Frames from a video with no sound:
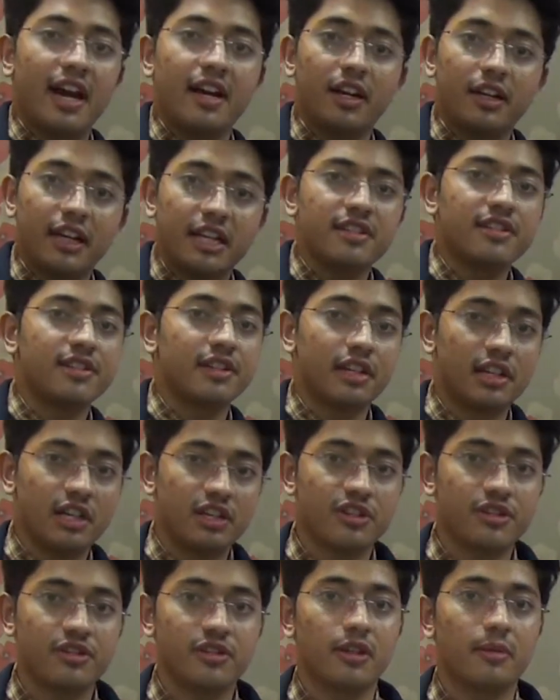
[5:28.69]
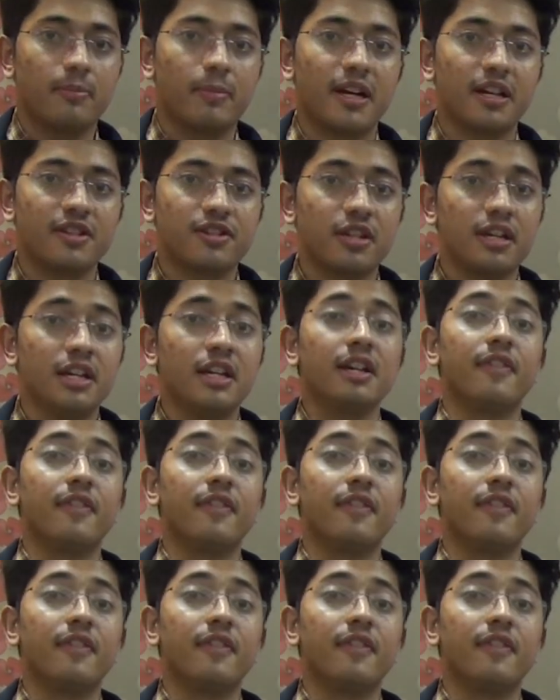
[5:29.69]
had tense relations in the past,